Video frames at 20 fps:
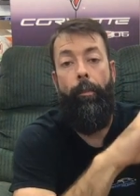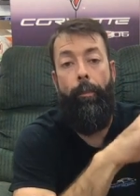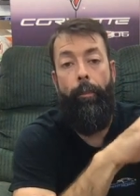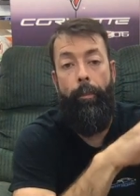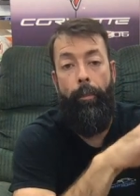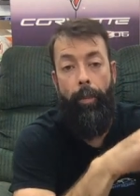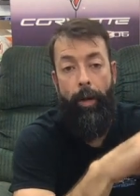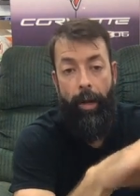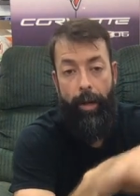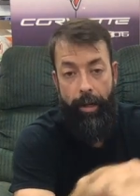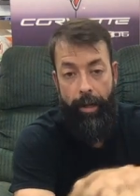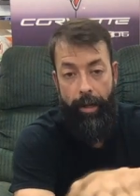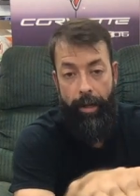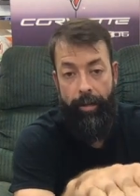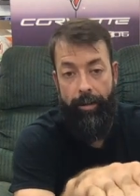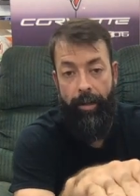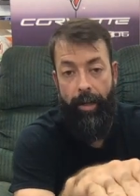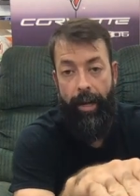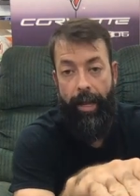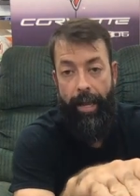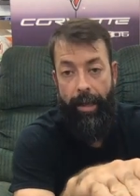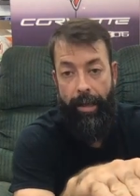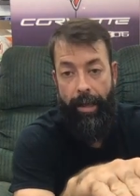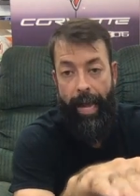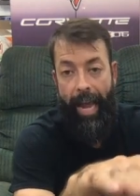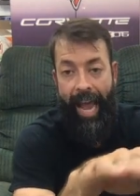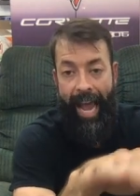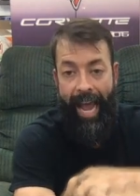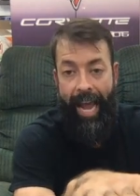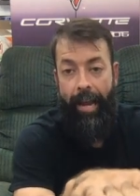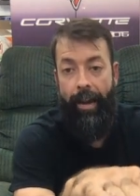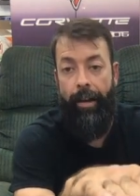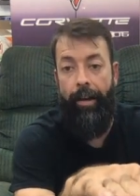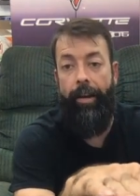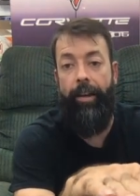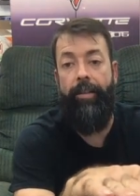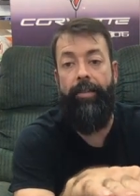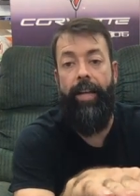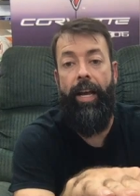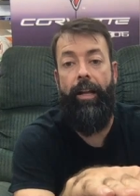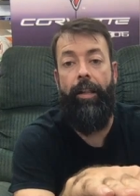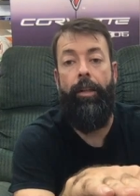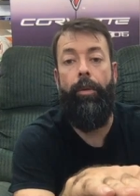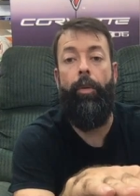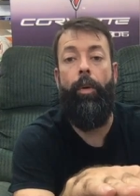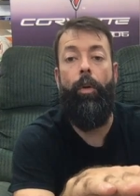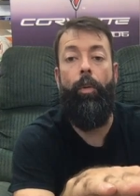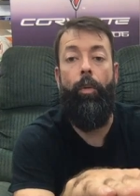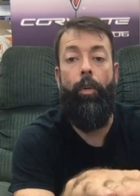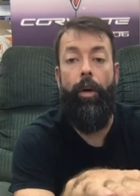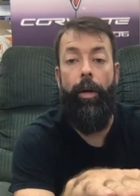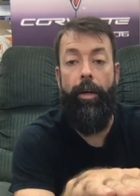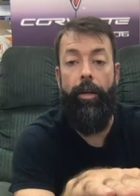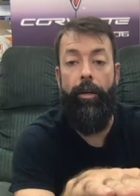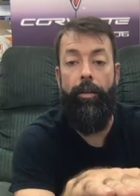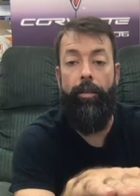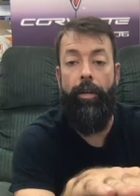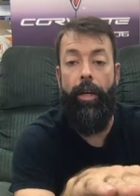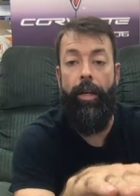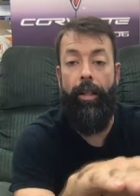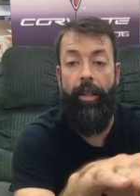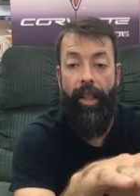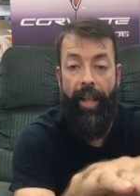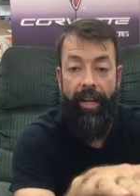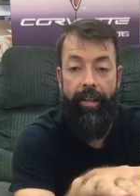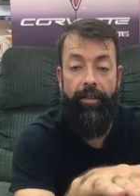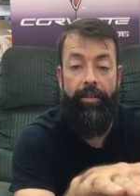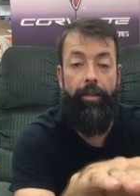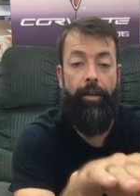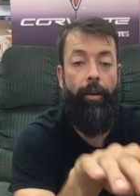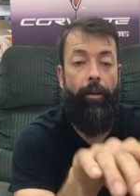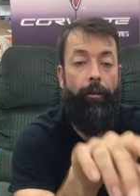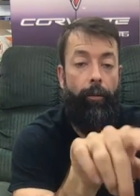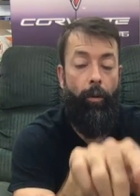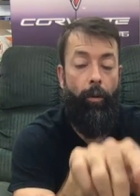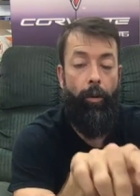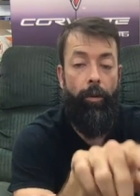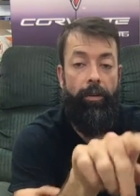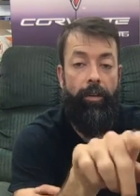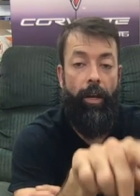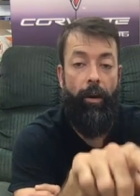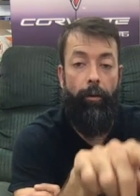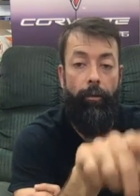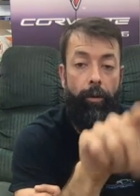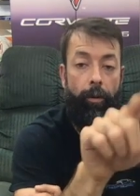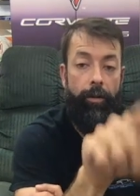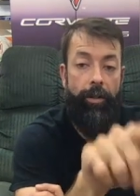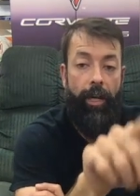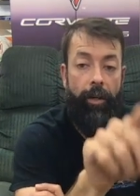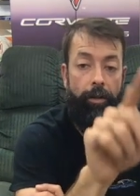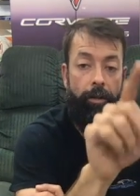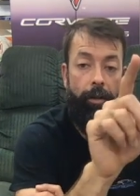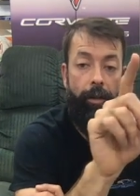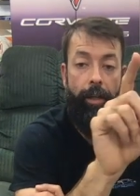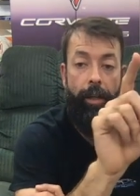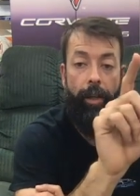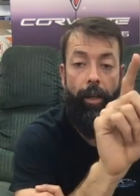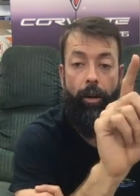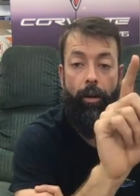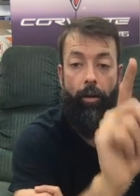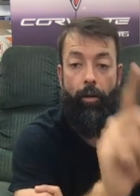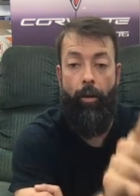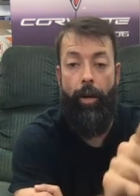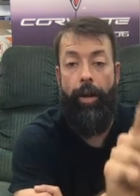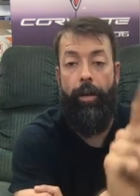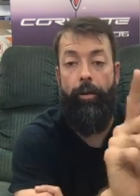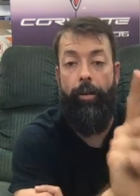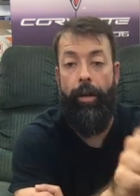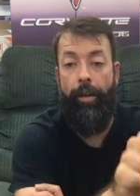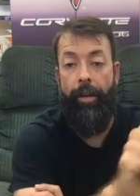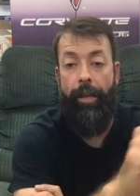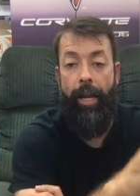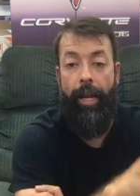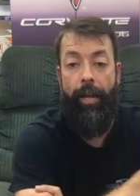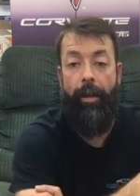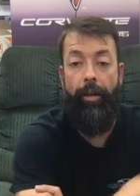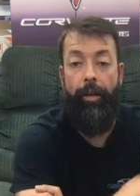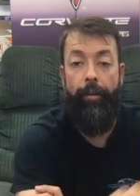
but it's going to end exactly where it was, unless, of course, the airflow is actually greater in the end.